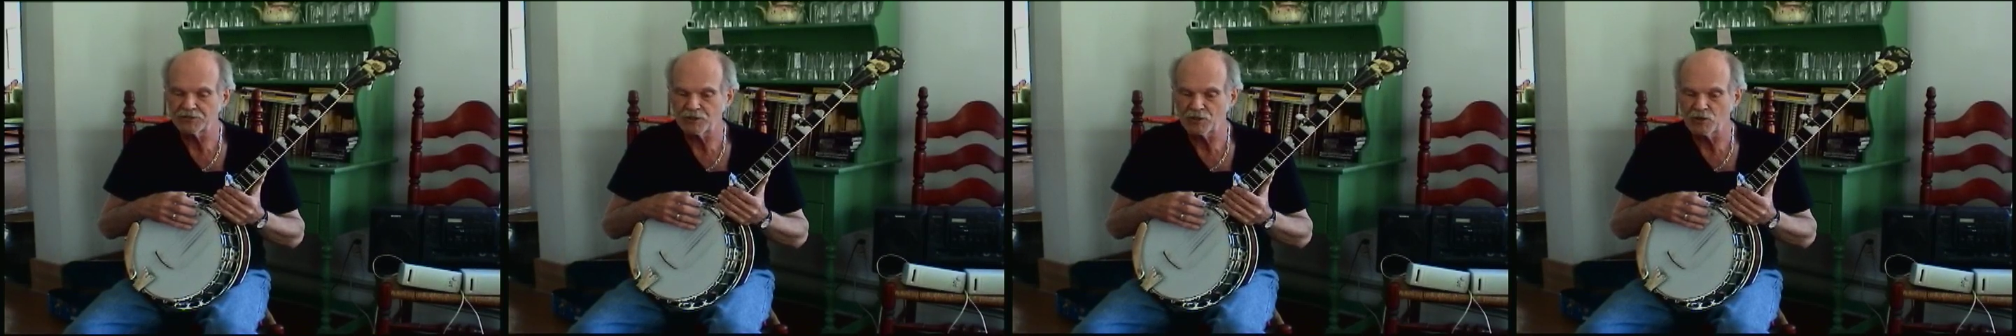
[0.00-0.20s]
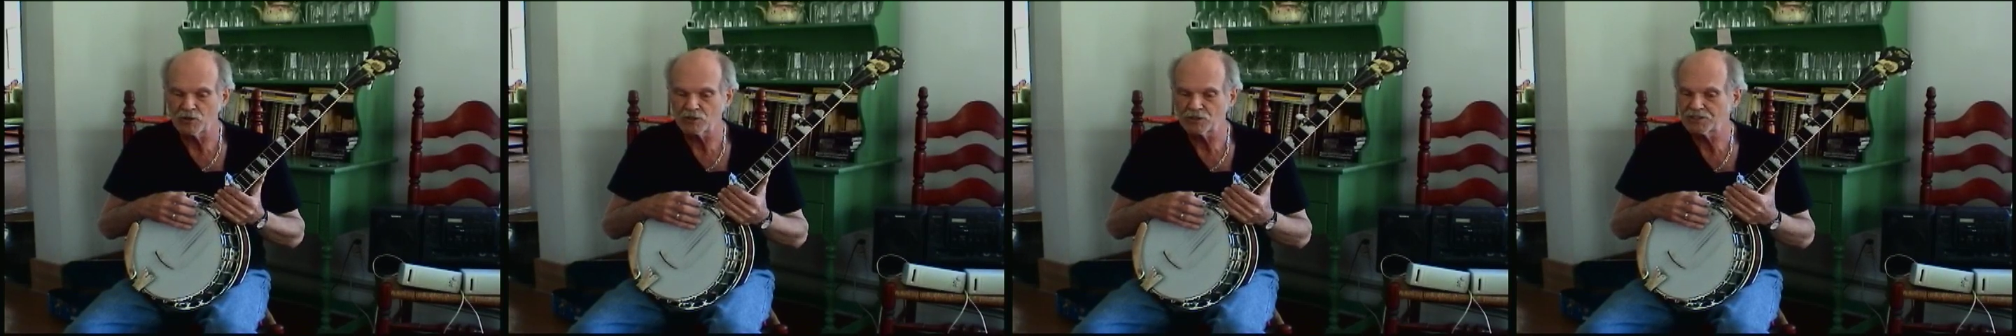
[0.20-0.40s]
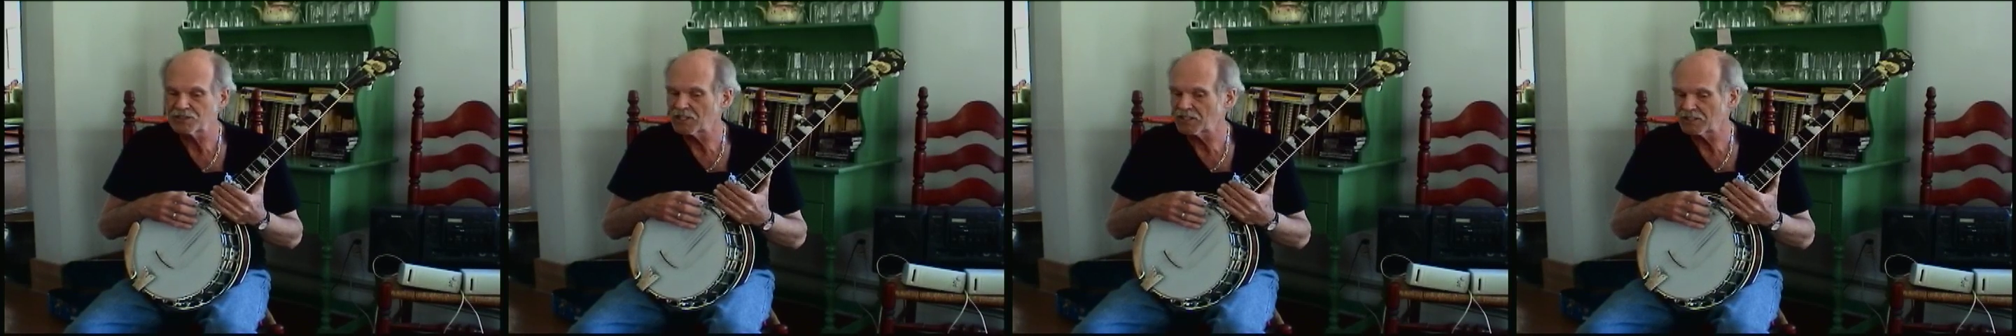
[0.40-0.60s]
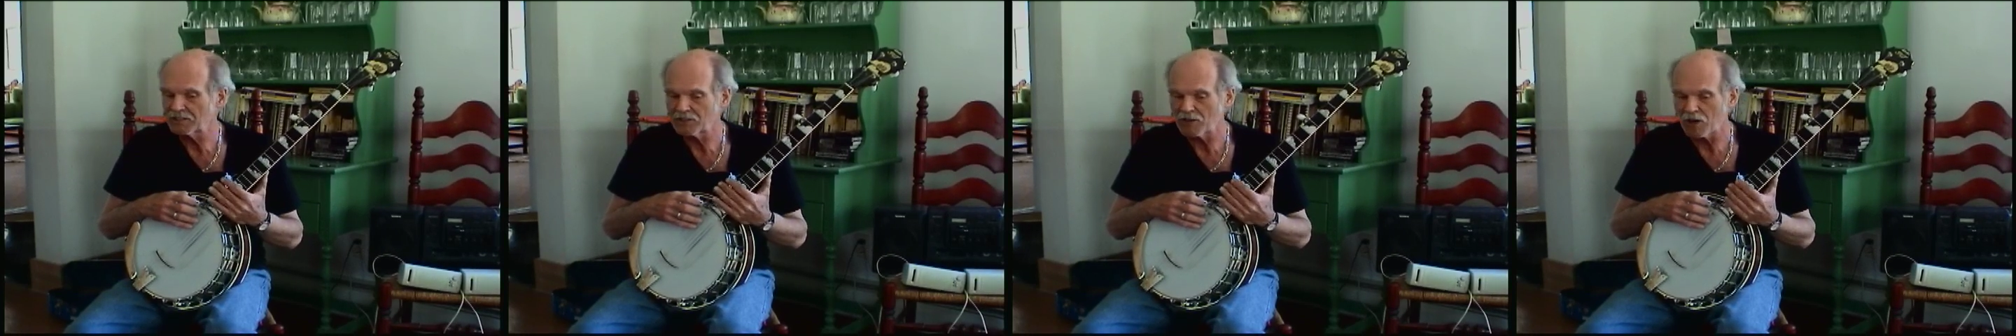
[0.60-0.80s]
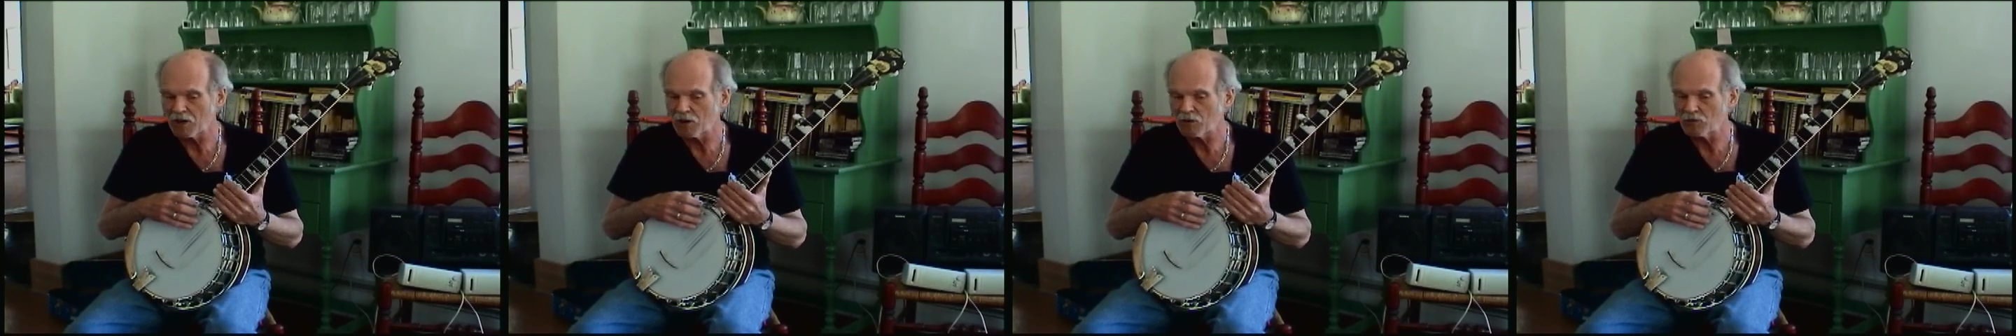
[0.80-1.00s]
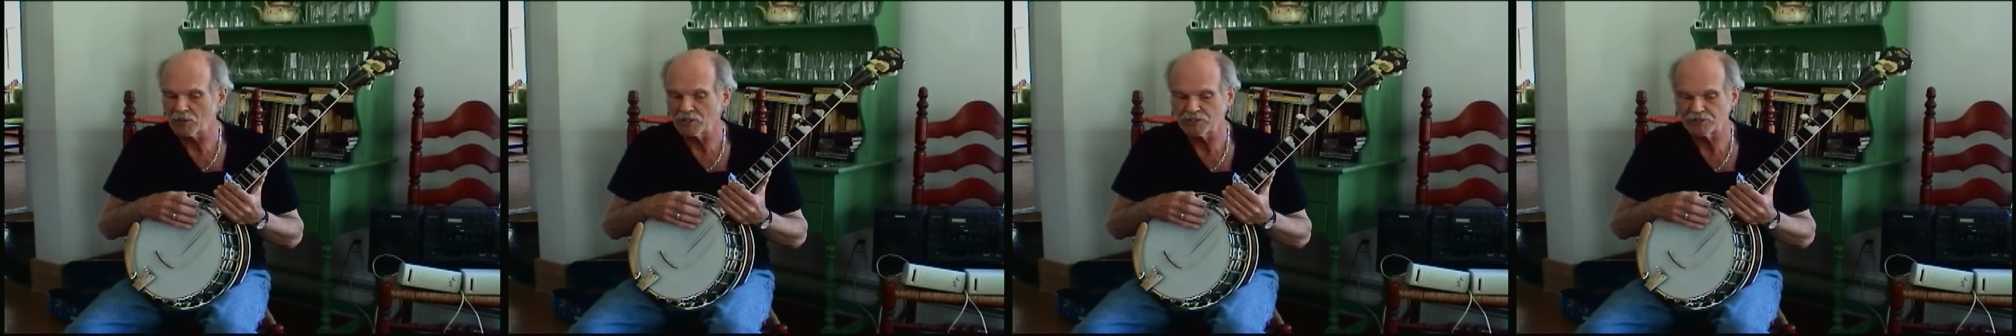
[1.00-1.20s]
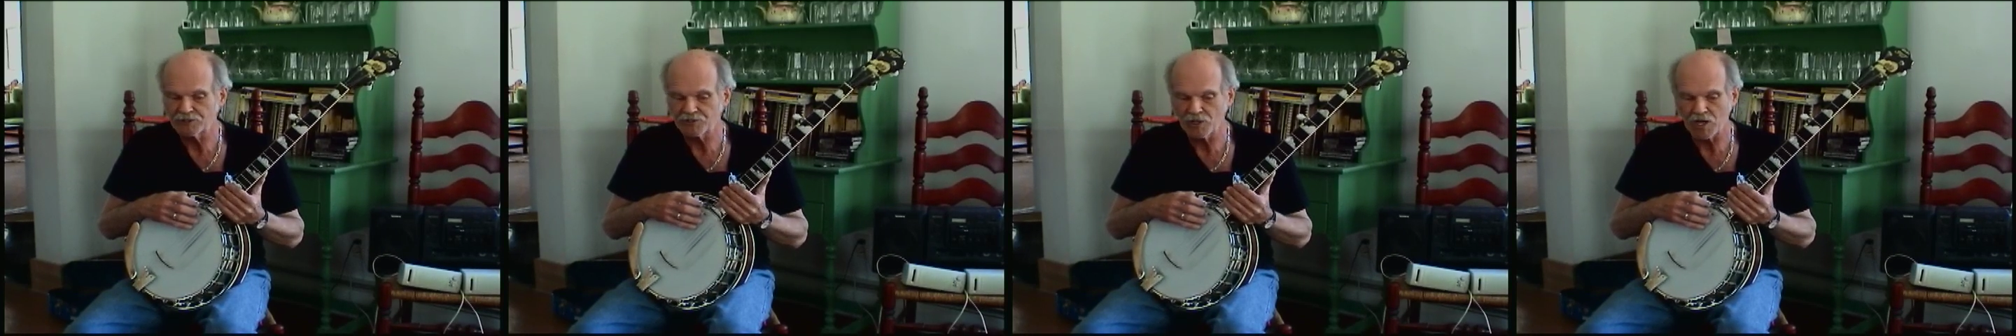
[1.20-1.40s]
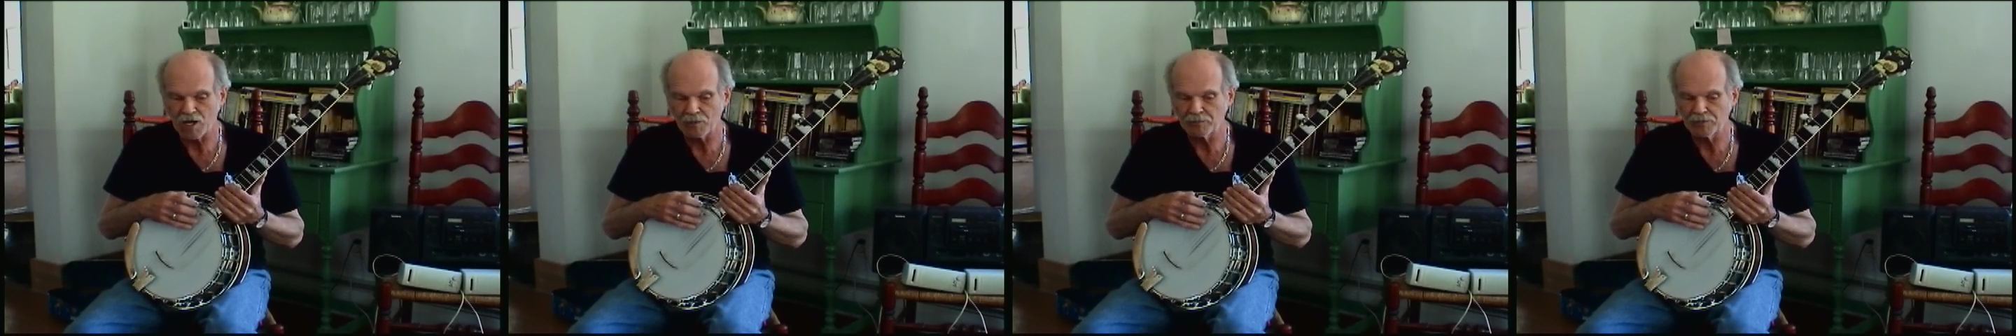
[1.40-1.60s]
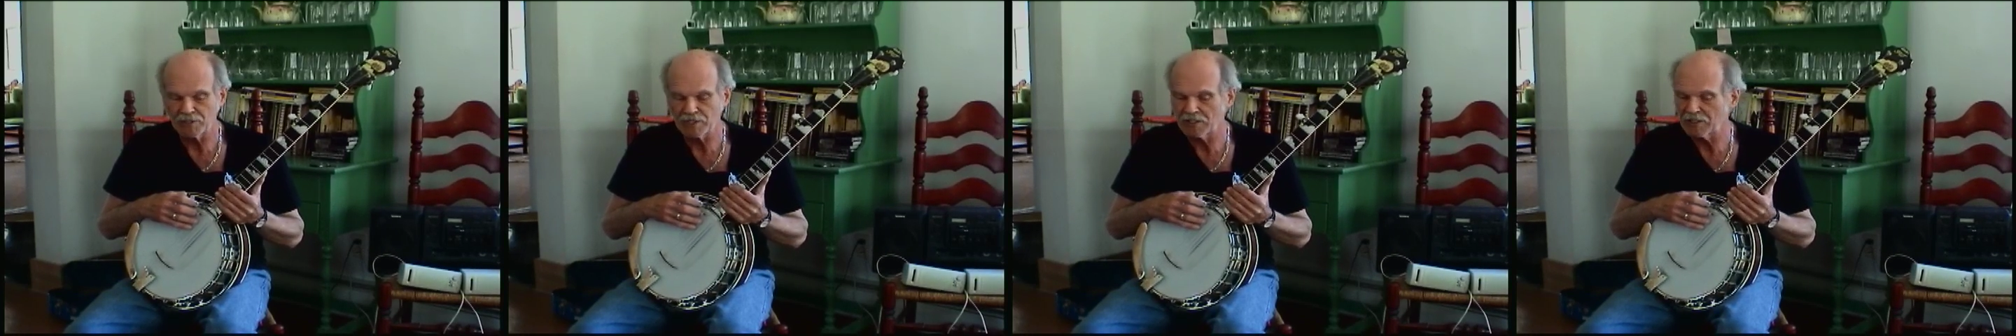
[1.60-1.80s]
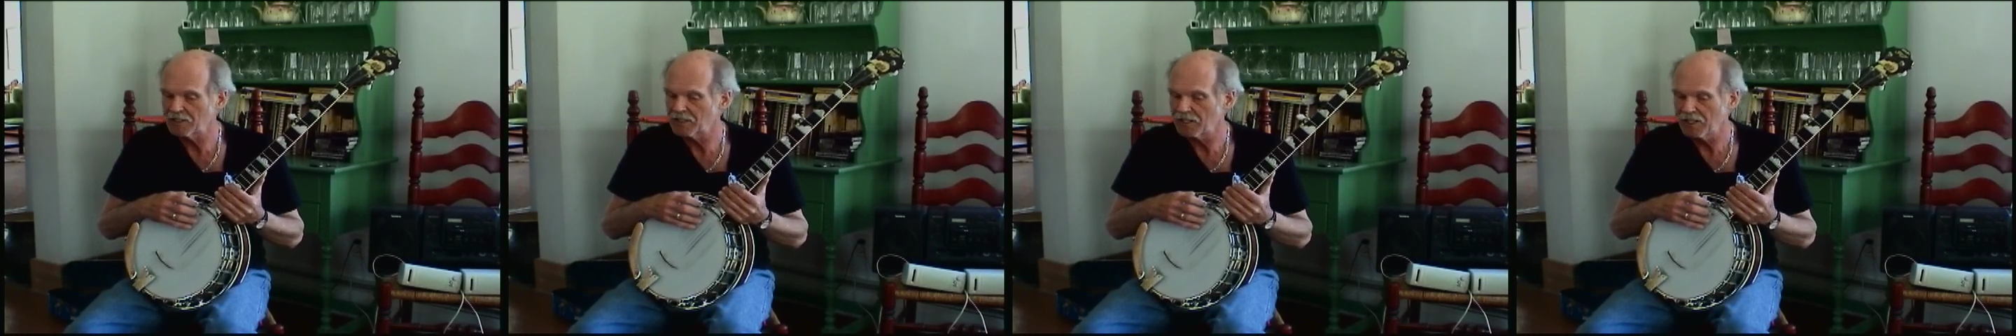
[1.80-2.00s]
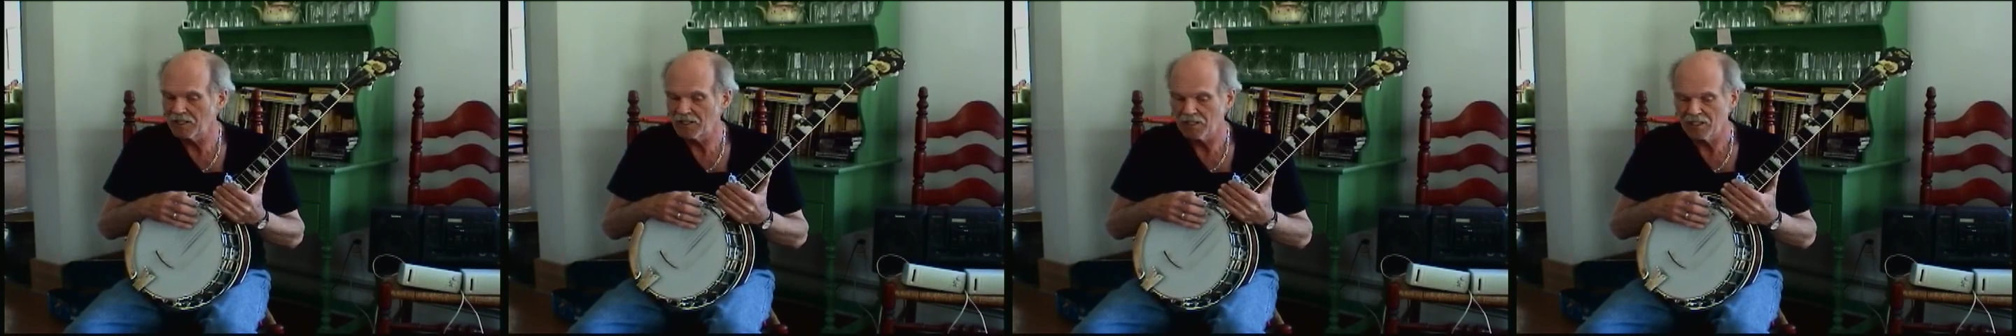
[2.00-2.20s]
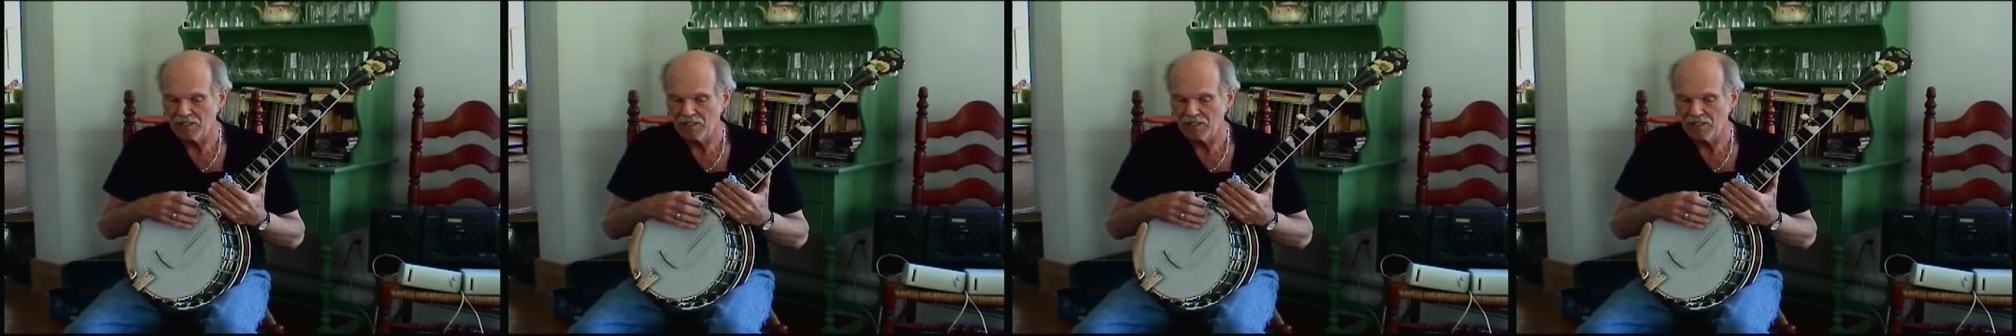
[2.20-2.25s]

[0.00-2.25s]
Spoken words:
his folks and always drop in